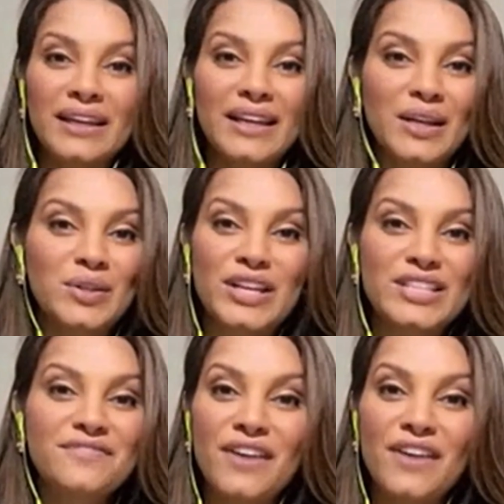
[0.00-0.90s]
mean,
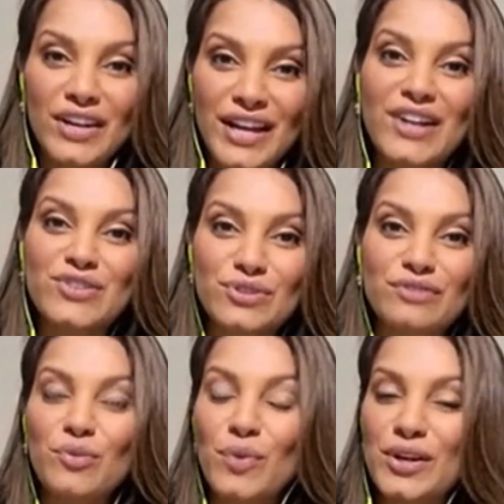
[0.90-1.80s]
it's very natural
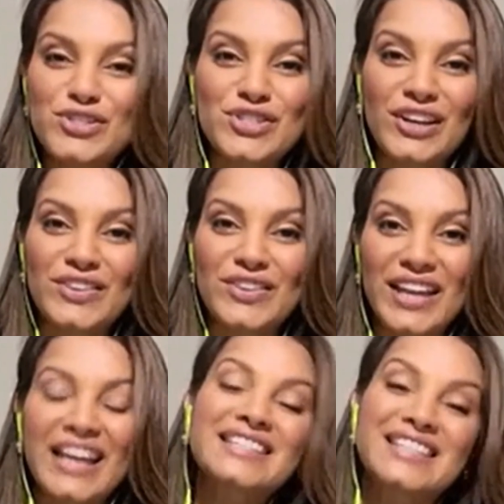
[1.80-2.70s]
for one to check on
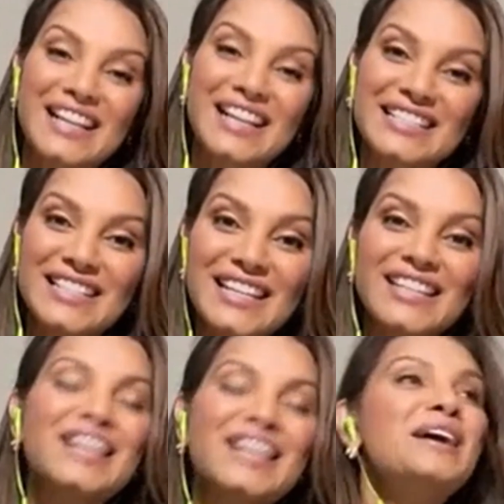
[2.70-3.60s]
the eggs, and I
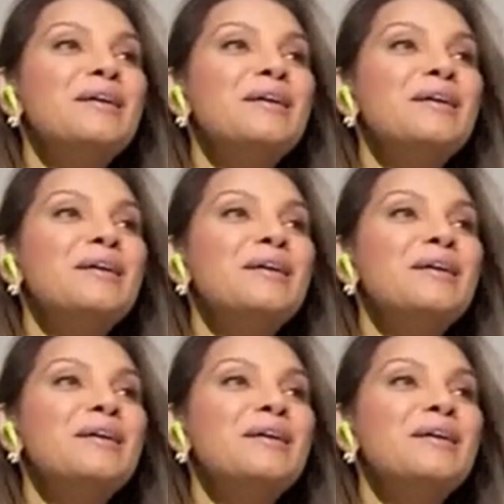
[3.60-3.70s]
did.